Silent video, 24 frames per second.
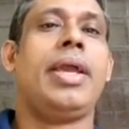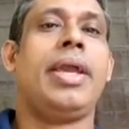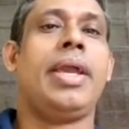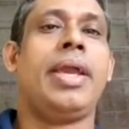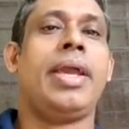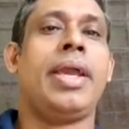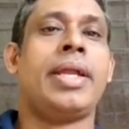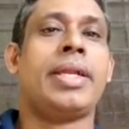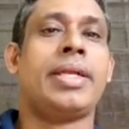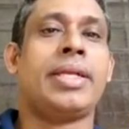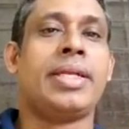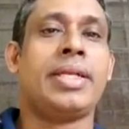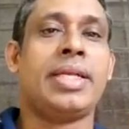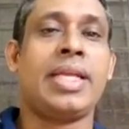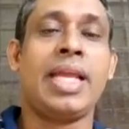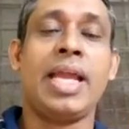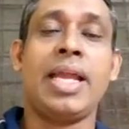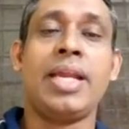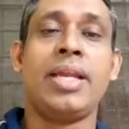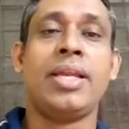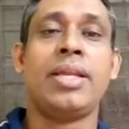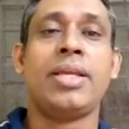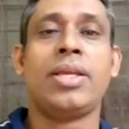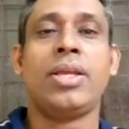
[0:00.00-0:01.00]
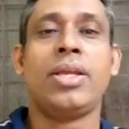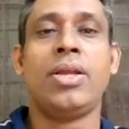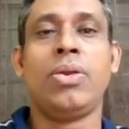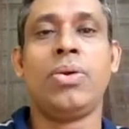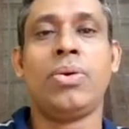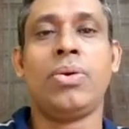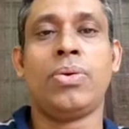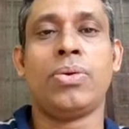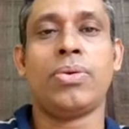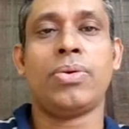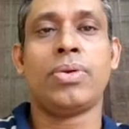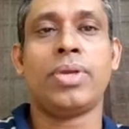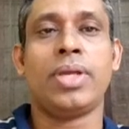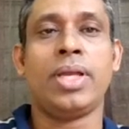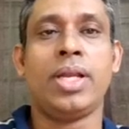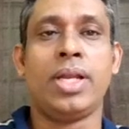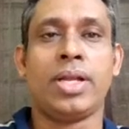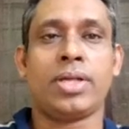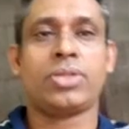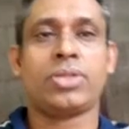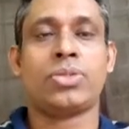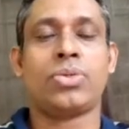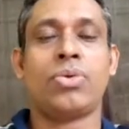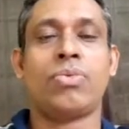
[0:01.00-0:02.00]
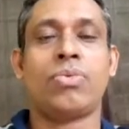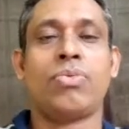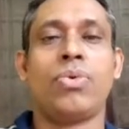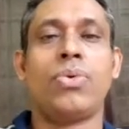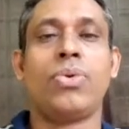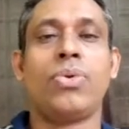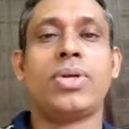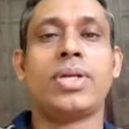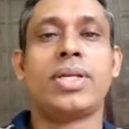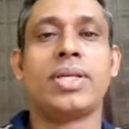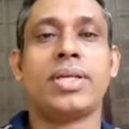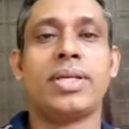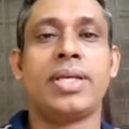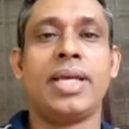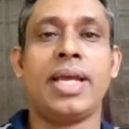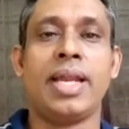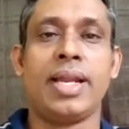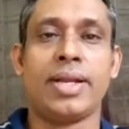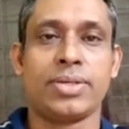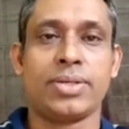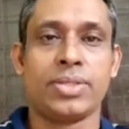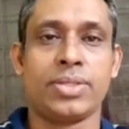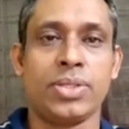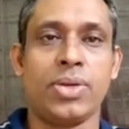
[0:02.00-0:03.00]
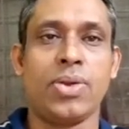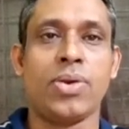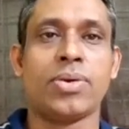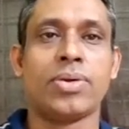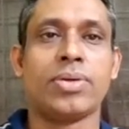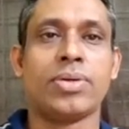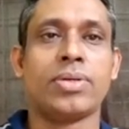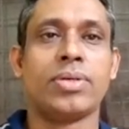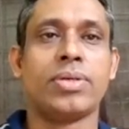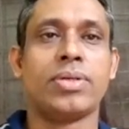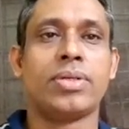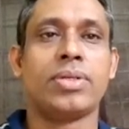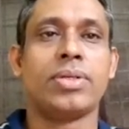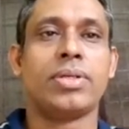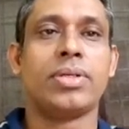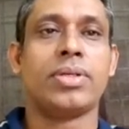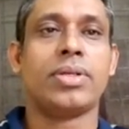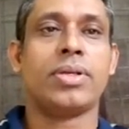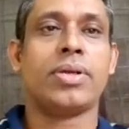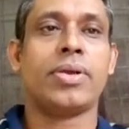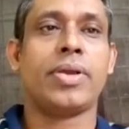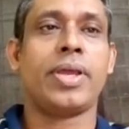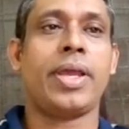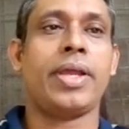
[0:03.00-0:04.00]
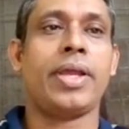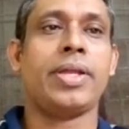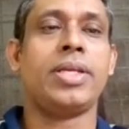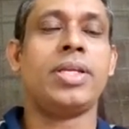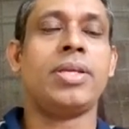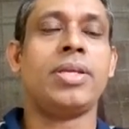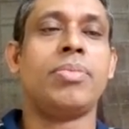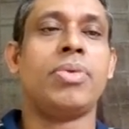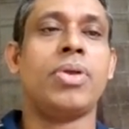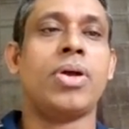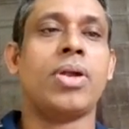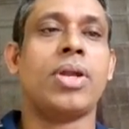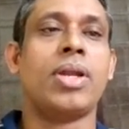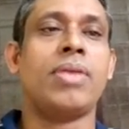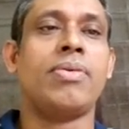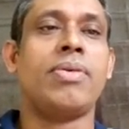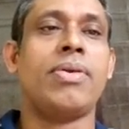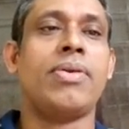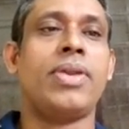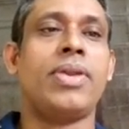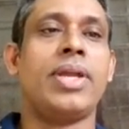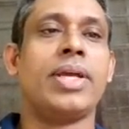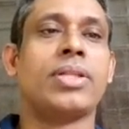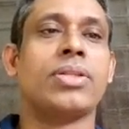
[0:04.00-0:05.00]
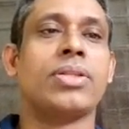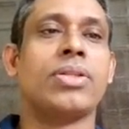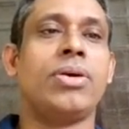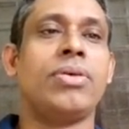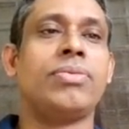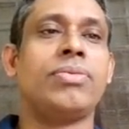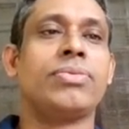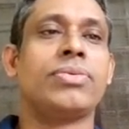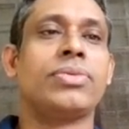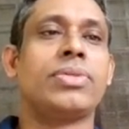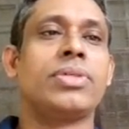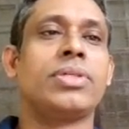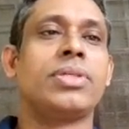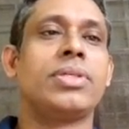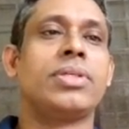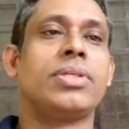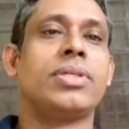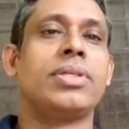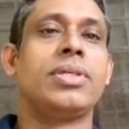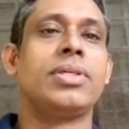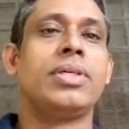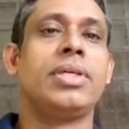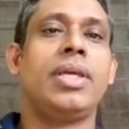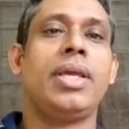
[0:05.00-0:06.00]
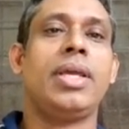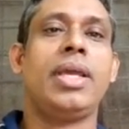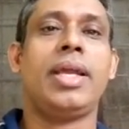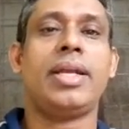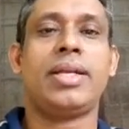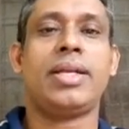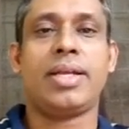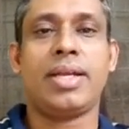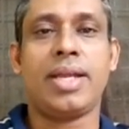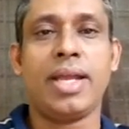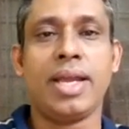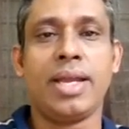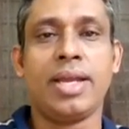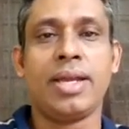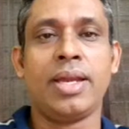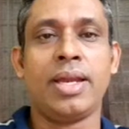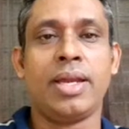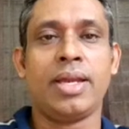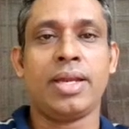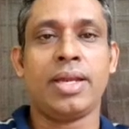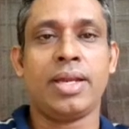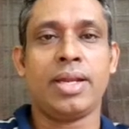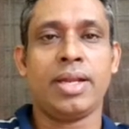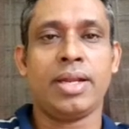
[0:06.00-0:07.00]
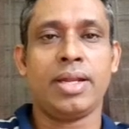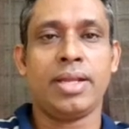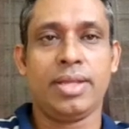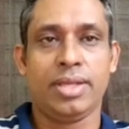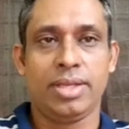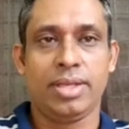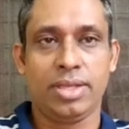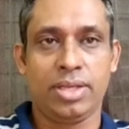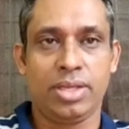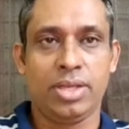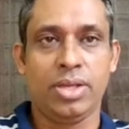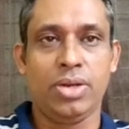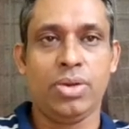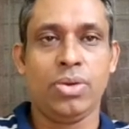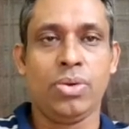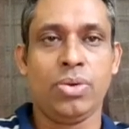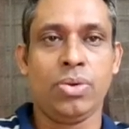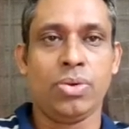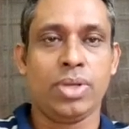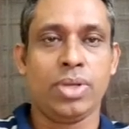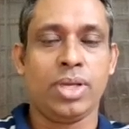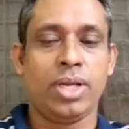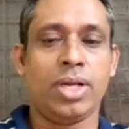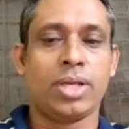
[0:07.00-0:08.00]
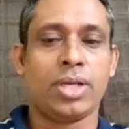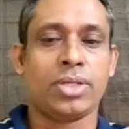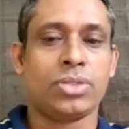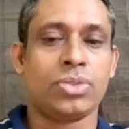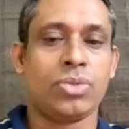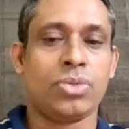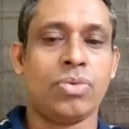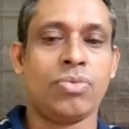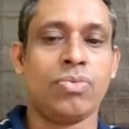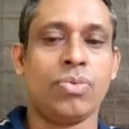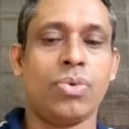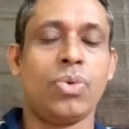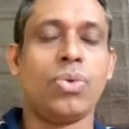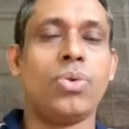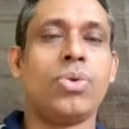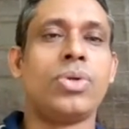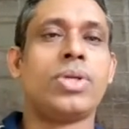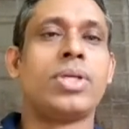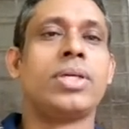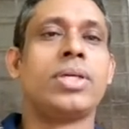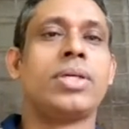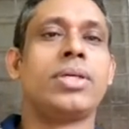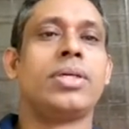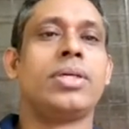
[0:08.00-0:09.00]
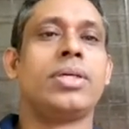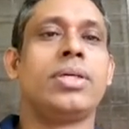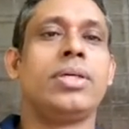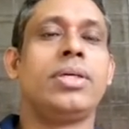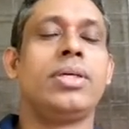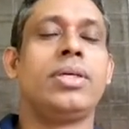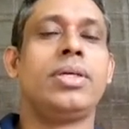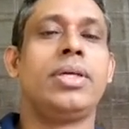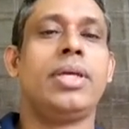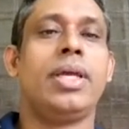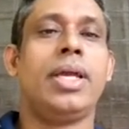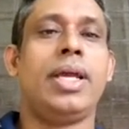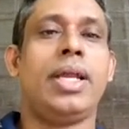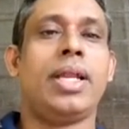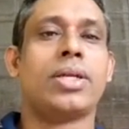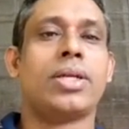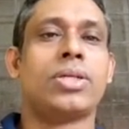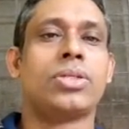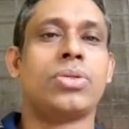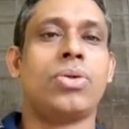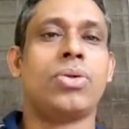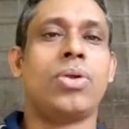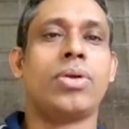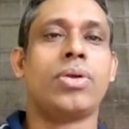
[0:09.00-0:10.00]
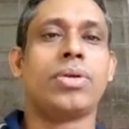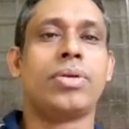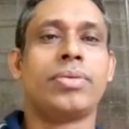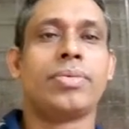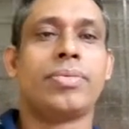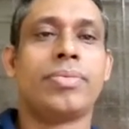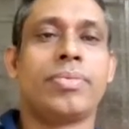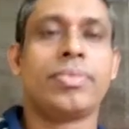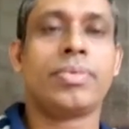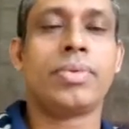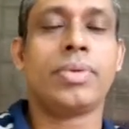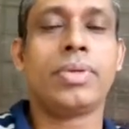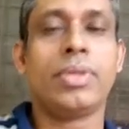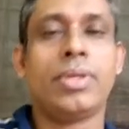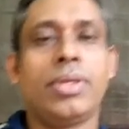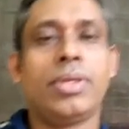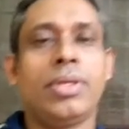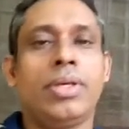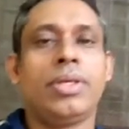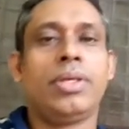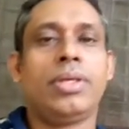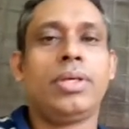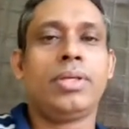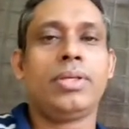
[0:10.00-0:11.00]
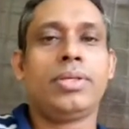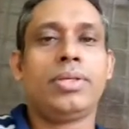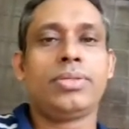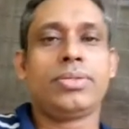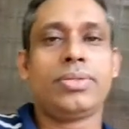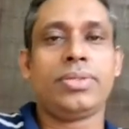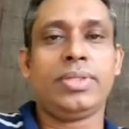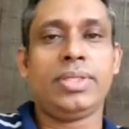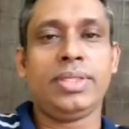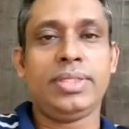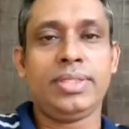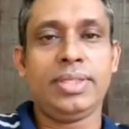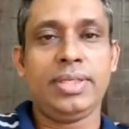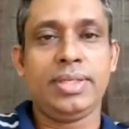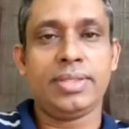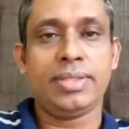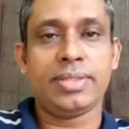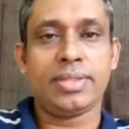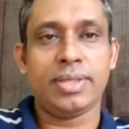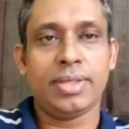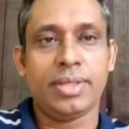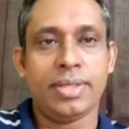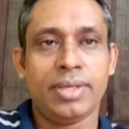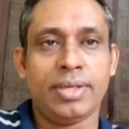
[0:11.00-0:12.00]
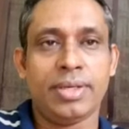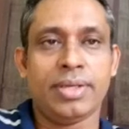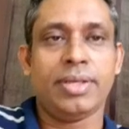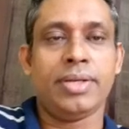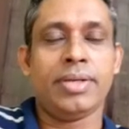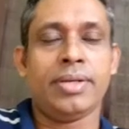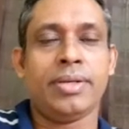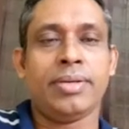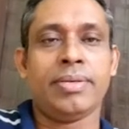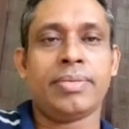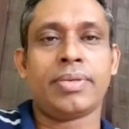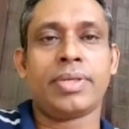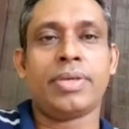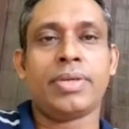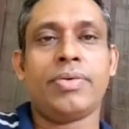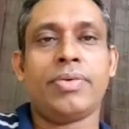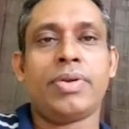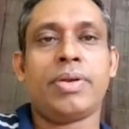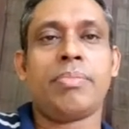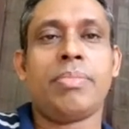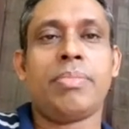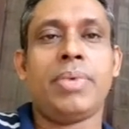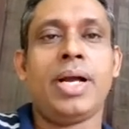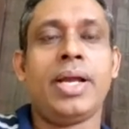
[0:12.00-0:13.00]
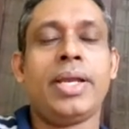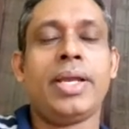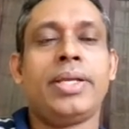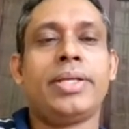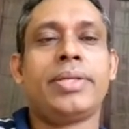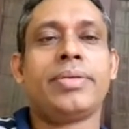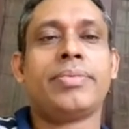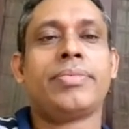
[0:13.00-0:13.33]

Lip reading: a 10 kilo electron volt electron. Okay, de Broglie wavelength of a 10 kilo electron volt electron. So this is given by